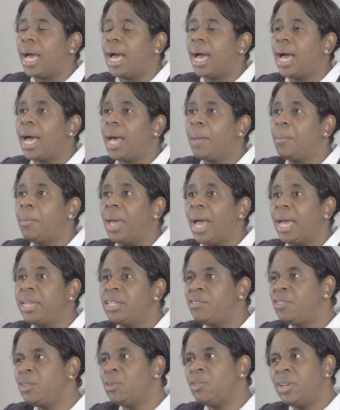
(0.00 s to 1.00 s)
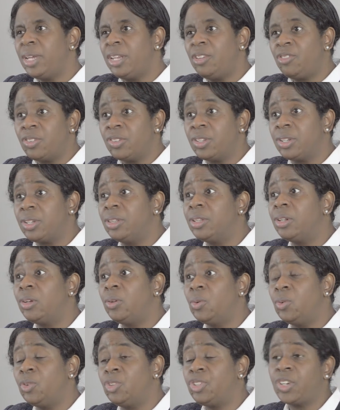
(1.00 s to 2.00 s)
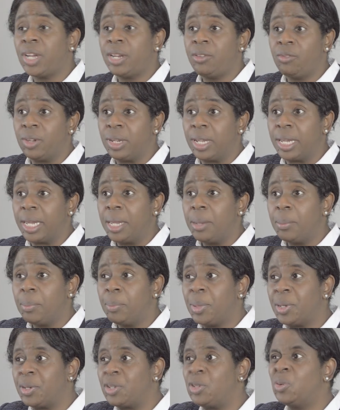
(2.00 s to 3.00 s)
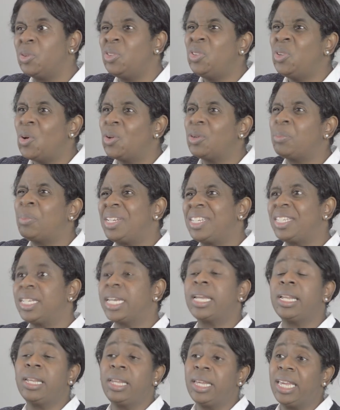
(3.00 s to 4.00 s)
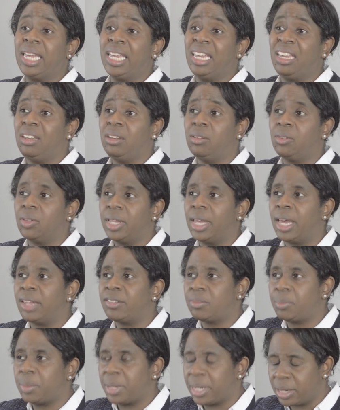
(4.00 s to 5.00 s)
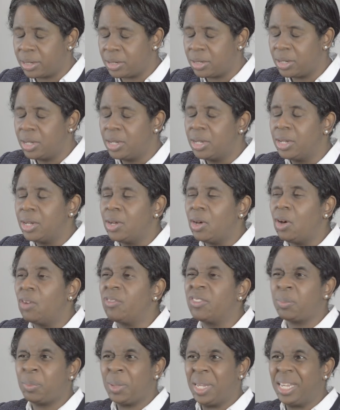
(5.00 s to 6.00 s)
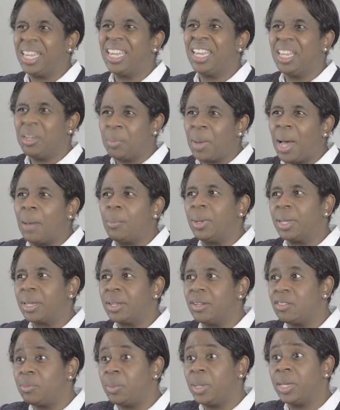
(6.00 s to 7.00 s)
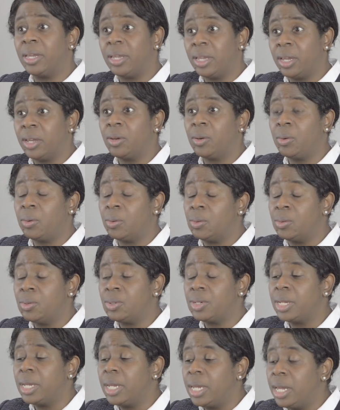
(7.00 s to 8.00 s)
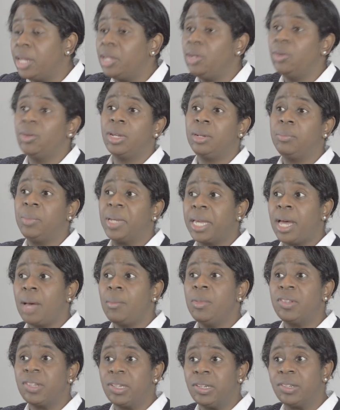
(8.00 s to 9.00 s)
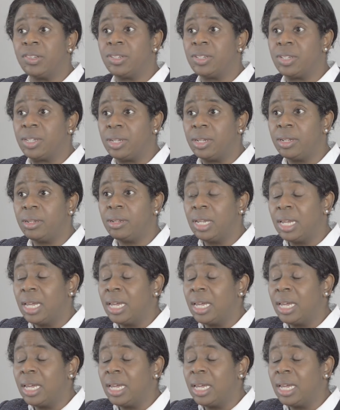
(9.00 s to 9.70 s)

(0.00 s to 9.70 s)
And if you were interested in the law generally, but you're not particularly keen on the aspect of speaking in public and speaking in court, you can become a solicitor